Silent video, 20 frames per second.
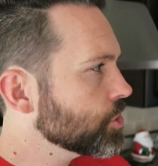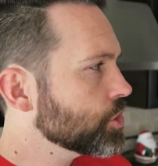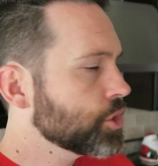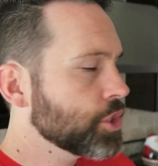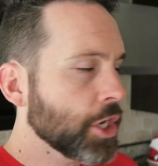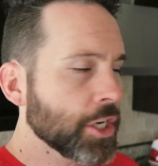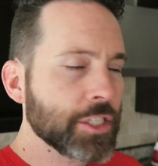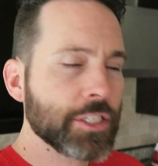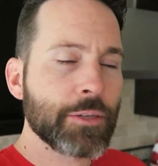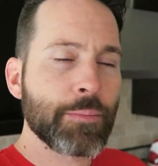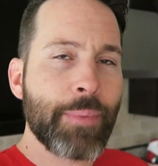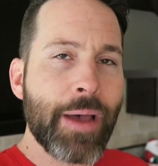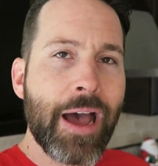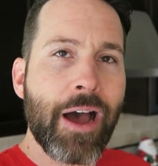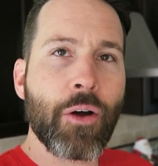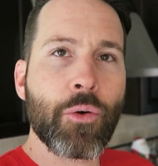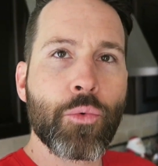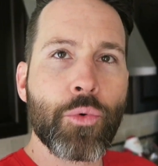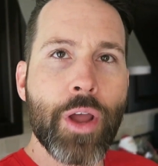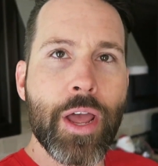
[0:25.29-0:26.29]
just
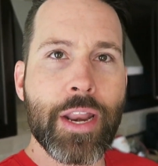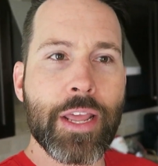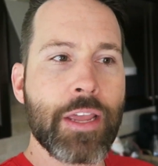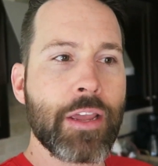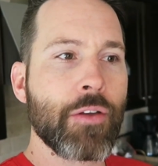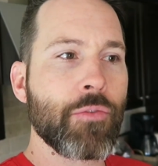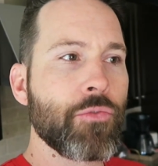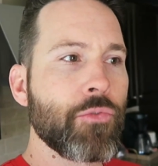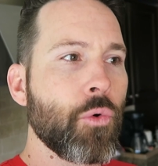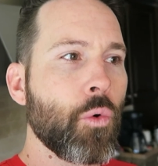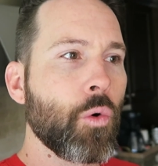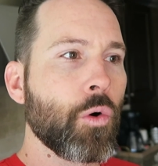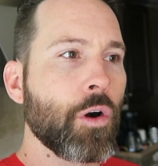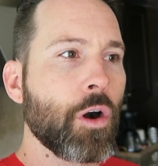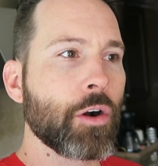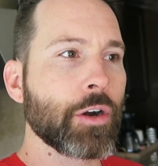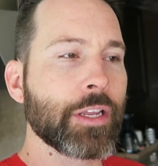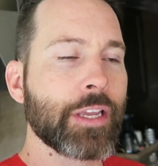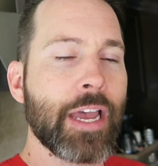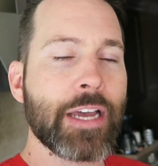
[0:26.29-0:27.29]
about ready for
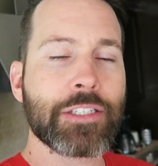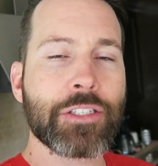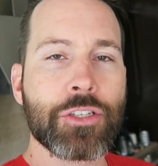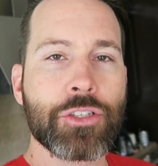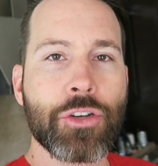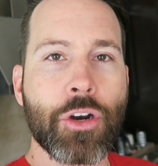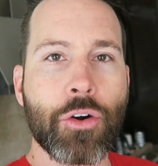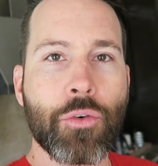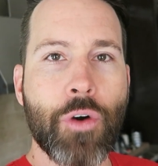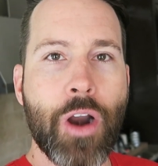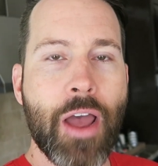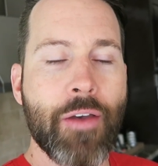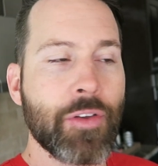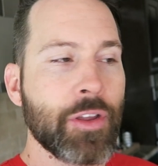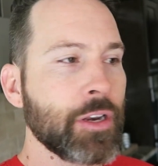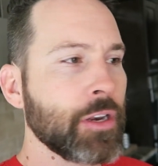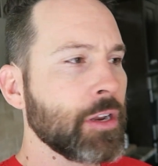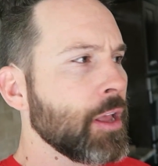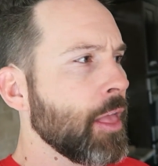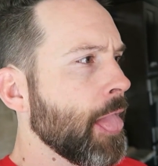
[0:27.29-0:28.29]
our guests to start
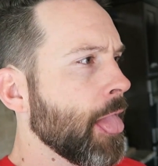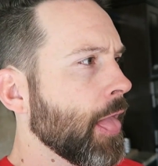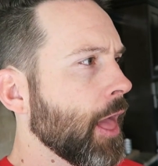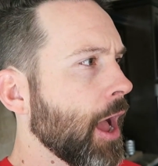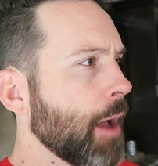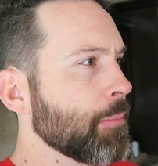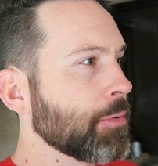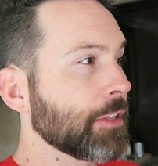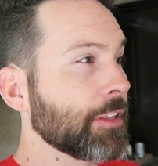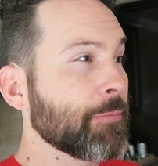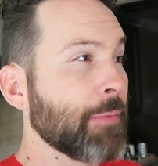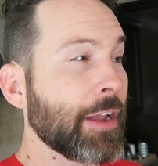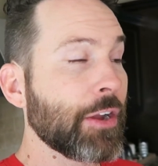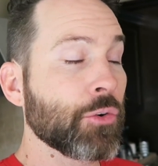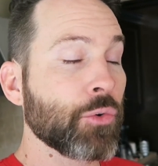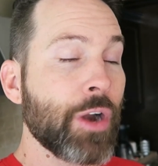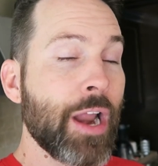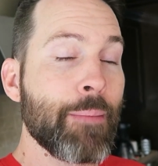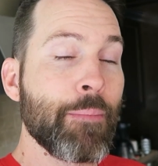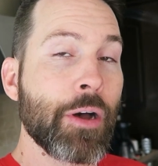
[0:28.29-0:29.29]
arriving. I believe my
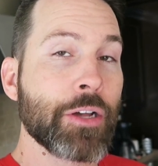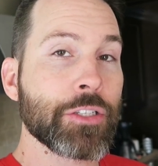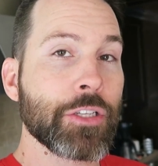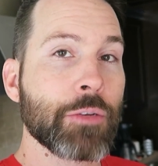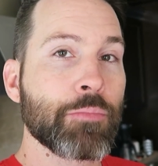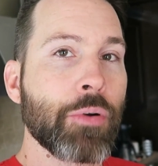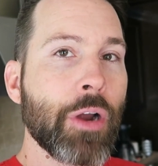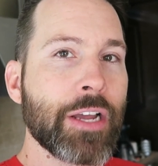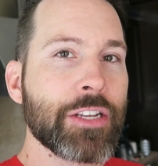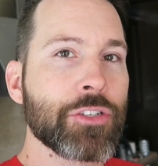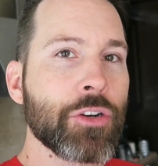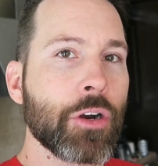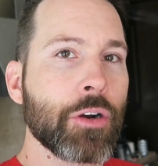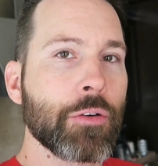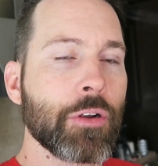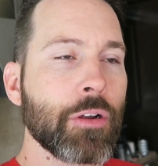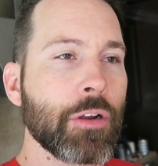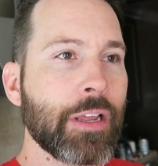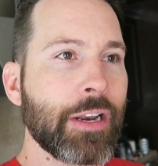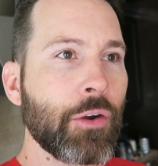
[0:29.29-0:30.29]
grandma's gonna probably
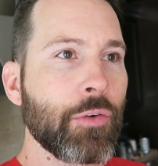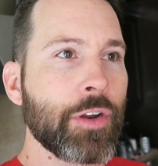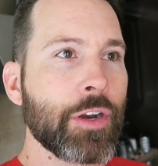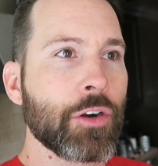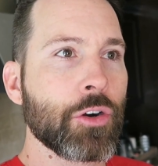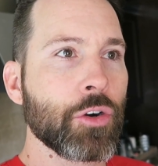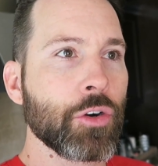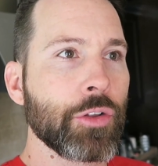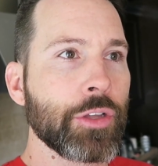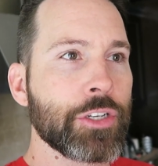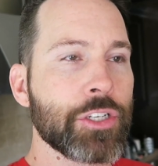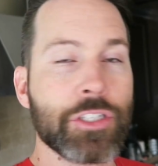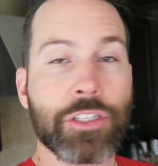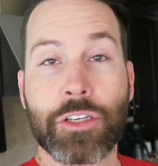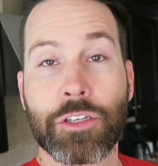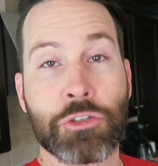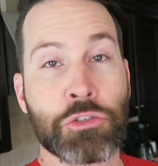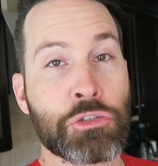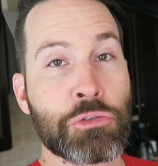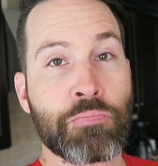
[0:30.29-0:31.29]
get over here early just
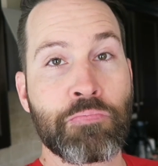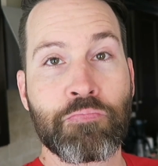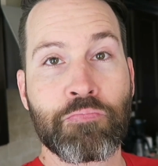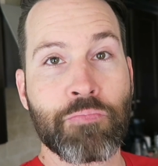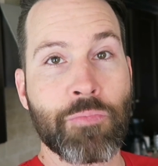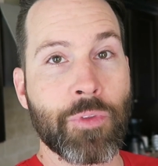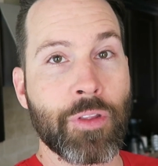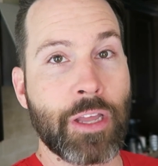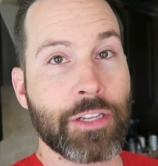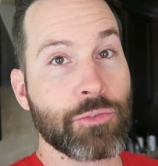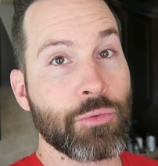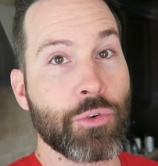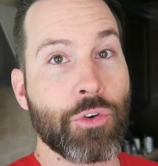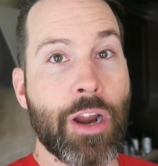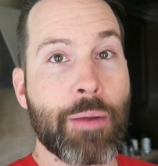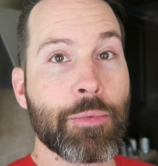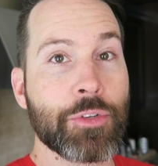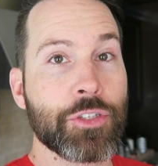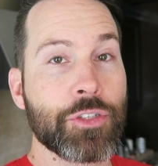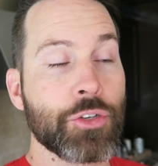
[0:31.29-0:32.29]
because that's what
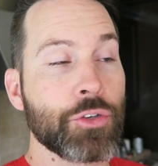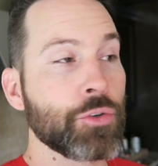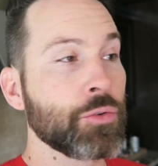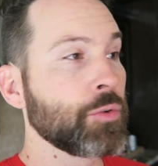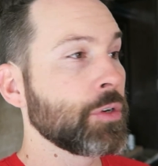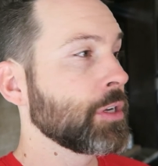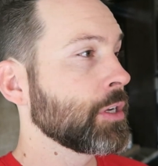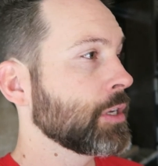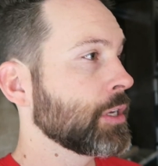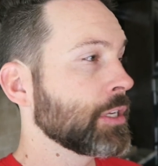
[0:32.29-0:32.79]
grandmas do.